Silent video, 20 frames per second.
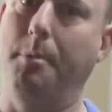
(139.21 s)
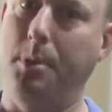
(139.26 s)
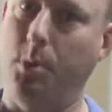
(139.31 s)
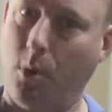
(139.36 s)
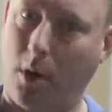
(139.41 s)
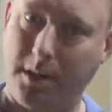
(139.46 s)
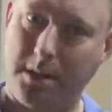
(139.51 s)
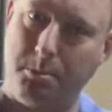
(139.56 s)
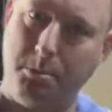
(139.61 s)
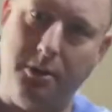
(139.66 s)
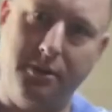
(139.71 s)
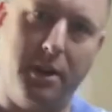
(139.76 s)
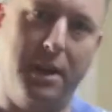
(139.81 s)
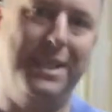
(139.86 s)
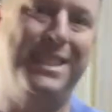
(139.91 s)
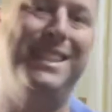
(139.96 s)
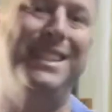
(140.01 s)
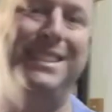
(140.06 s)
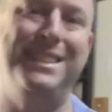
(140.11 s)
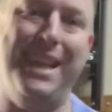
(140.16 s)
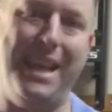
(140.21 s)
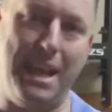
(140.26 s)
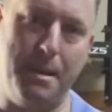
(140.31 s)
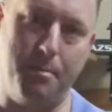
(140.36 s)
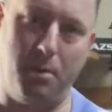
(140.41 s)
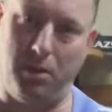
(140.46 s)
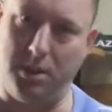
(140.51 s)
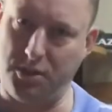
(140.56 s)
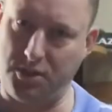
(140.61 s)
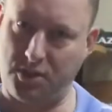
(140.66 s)
You want it to be very
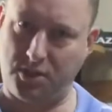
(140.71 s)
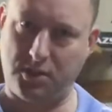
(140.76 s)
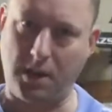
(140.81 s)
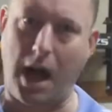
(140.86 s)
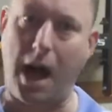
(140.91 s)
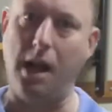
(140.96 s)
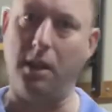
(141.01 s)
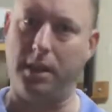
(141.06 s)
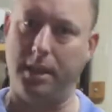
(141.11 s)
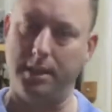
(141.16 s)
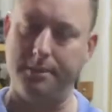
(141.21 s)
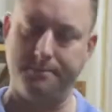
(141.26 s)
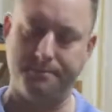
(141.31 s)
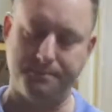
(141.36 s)
stable and solid.